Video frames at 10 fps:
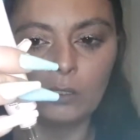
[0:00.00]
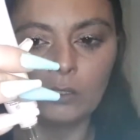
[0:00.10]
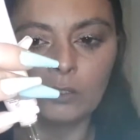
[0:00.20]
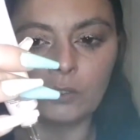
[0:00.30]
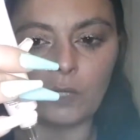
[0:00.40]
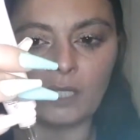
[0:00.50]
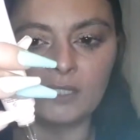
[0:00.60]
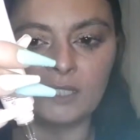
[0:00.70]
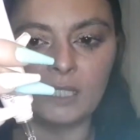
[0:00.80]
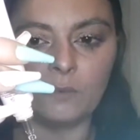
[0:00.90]
So I
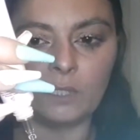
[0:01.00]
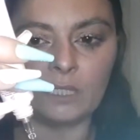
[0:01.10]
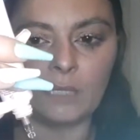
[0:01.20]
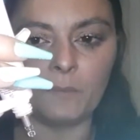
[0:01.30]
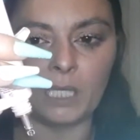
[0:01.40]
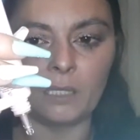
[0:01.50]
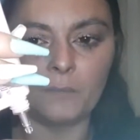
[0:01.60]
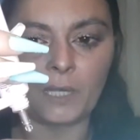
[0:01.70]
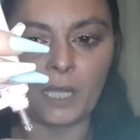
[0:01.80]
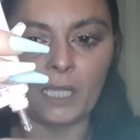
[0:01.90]
see what they mean
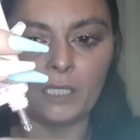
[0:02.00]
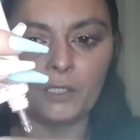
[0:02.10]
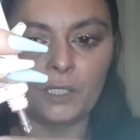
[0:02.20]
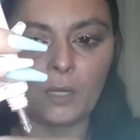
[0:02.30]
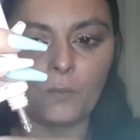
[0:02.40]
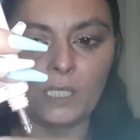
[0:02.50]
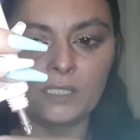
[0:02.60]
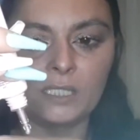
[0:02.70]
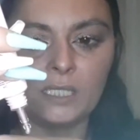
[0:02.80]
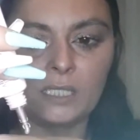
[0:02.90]
by you're not
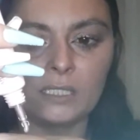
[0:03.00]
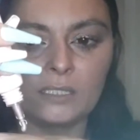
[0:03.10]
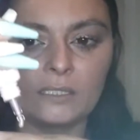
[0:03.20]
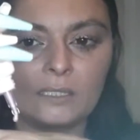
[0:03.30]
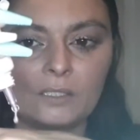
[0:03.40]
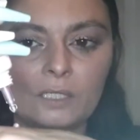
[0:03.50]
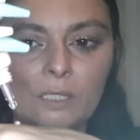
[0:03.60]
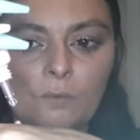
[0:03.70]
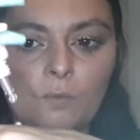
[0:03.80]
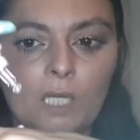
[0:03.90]
wasting it, because
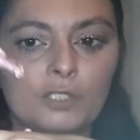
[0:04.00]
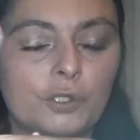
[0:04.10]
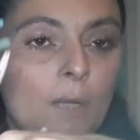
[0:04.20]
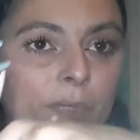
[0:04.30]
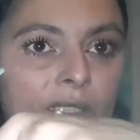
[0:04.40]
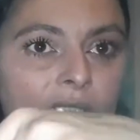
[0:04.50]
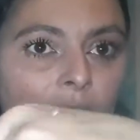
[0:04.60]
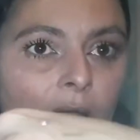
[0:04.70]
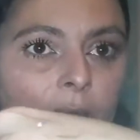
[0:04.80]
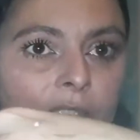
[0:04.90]
literally one drop at a
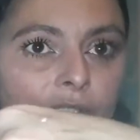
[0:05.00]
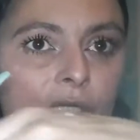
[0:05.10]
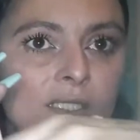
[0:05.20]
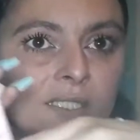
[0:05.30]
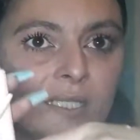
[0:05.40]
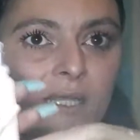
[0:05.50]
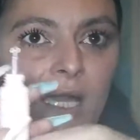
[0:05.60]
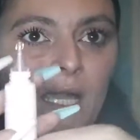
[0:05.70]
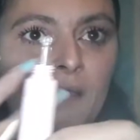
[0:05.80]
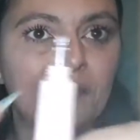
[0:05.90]
time. Did you guys see
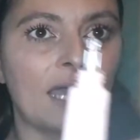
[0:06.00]
that?